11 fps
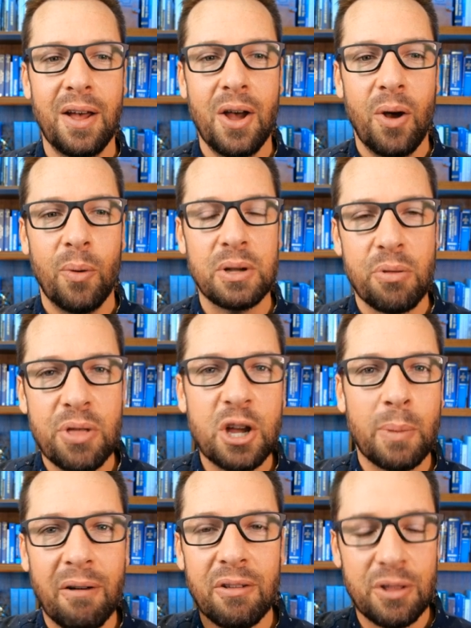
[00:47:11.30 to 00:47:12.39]
When you think
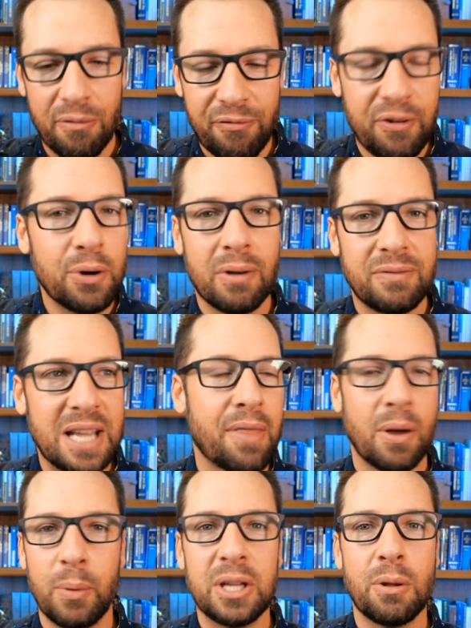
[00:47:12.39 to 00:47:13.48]
about the fear of death, I
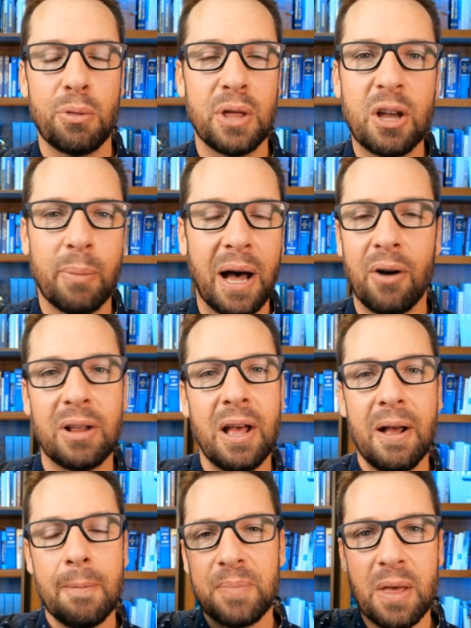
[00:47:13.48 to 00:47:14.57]
want you to think about
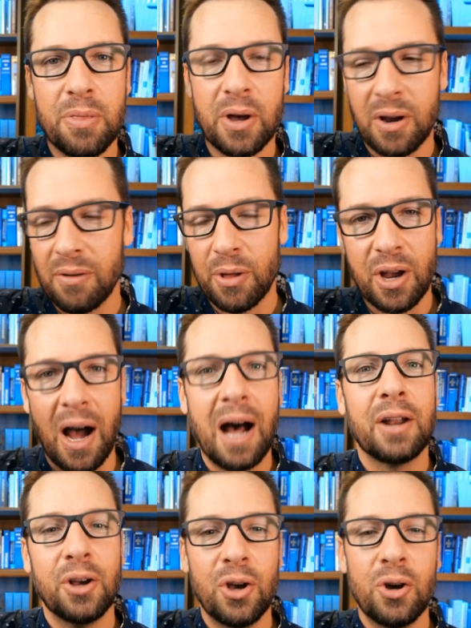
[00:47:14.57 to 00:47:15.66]
the
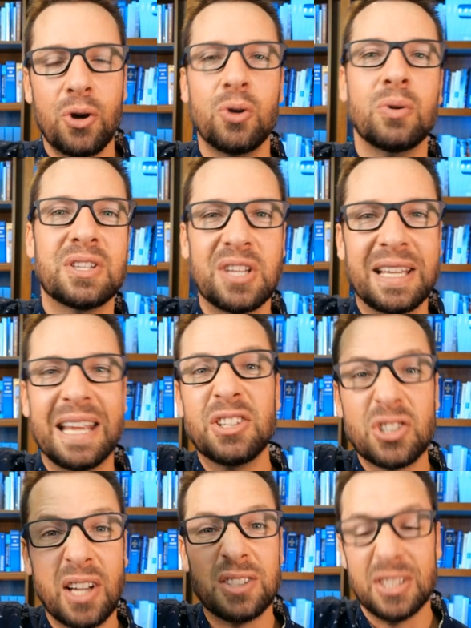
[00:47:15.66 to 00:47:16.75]
God who sent his
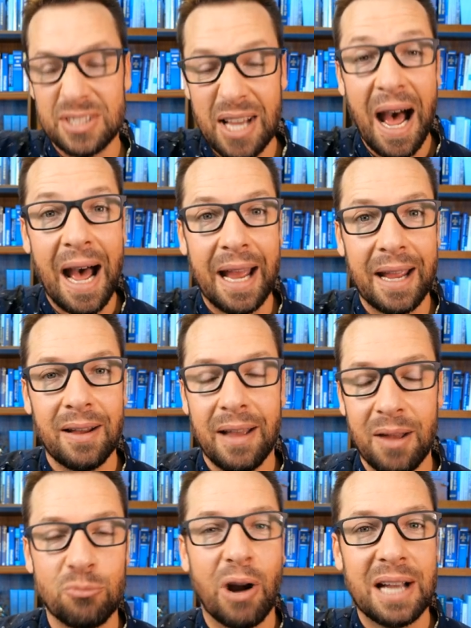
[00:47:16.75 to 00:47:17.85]
Son to die
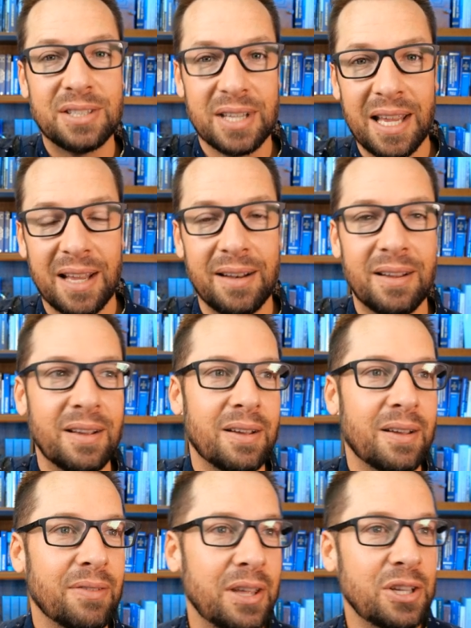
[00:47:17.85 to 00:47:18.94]
and rise again
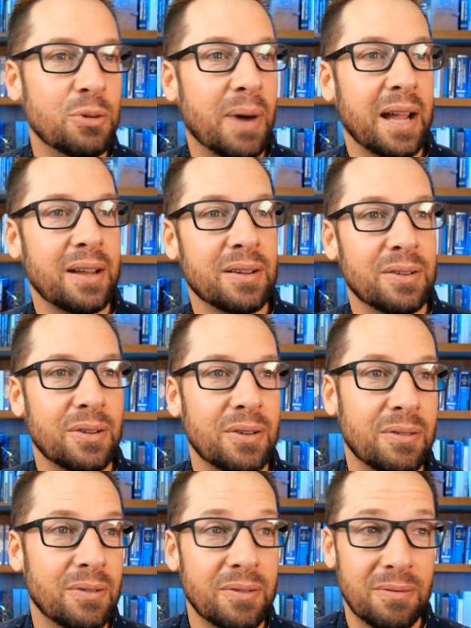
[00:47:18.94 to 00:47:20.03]
that you might
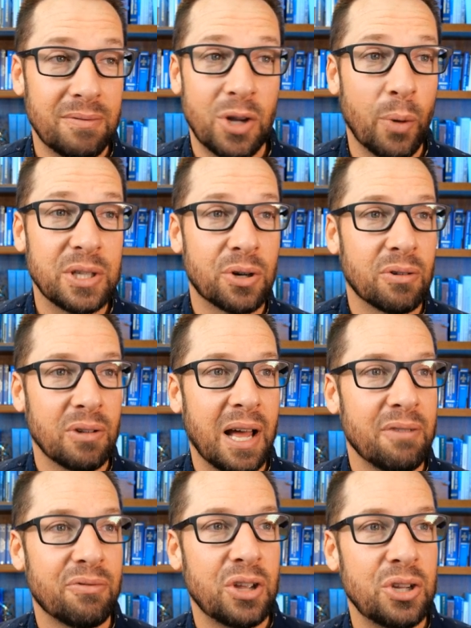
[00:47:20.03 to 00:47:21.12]
know eternal
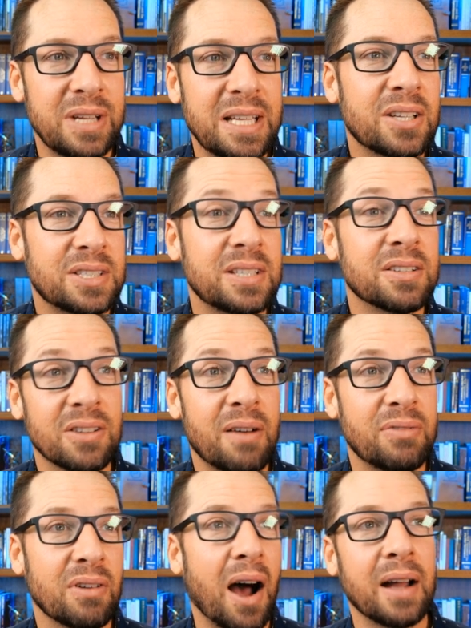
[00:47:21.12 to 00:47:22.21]
life. You need to see the love
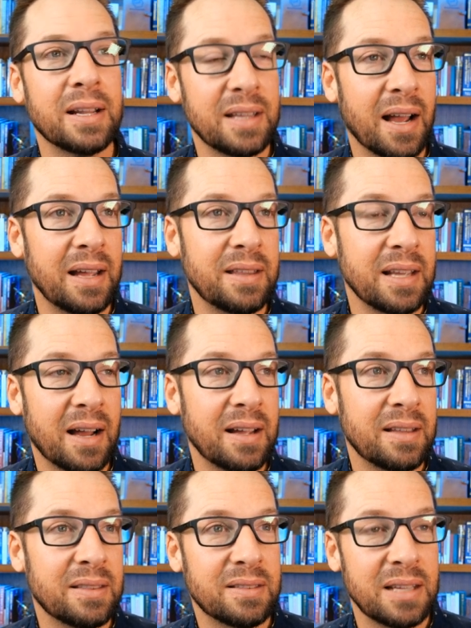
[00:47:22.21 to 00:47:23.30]
of God in
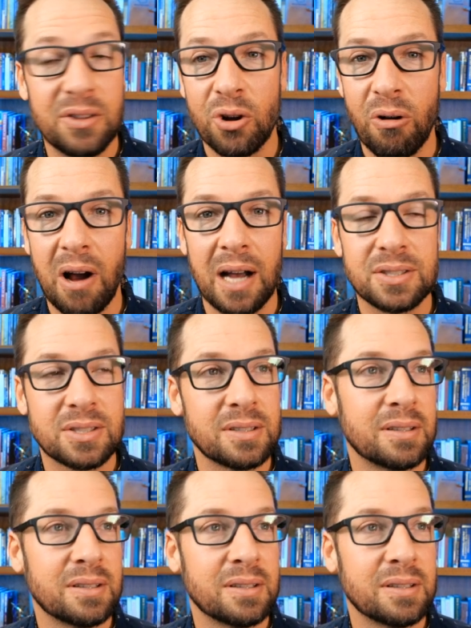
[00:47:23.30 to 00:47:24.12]
the cross.